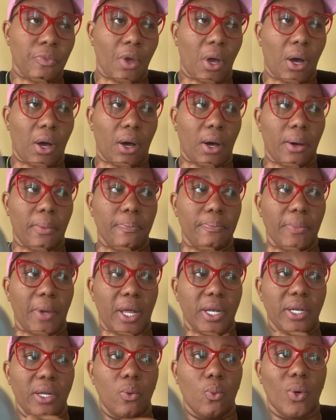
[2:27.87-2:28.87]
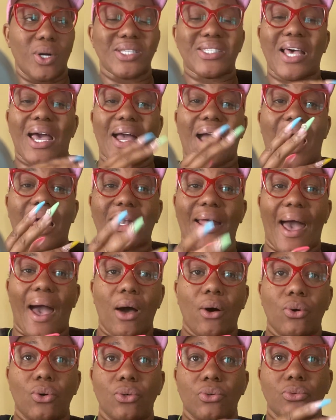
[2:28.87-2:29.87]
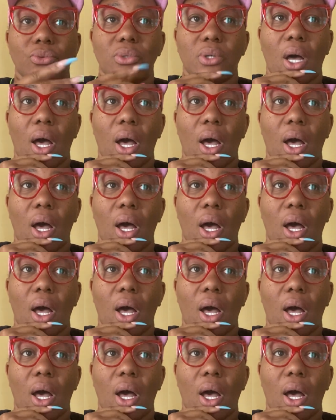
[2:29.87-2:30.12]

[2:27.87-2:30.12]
Um, and then once I got out,